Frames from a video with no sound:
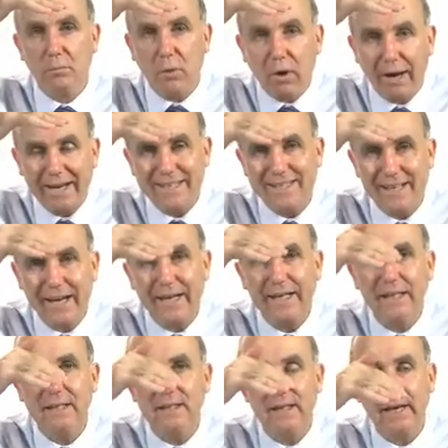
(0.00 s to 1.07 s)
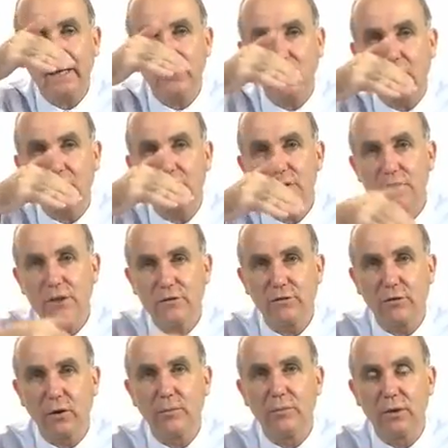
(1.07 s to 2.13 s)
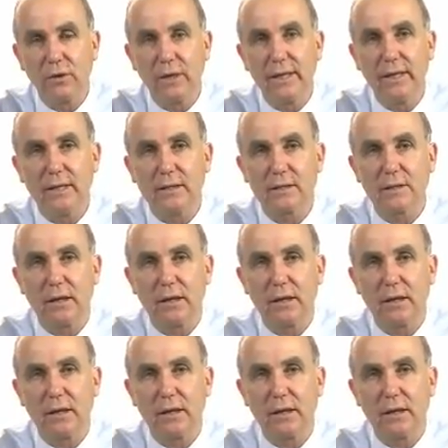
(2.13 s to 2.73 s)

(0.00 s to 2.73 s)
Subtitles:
by taking technology from the leader.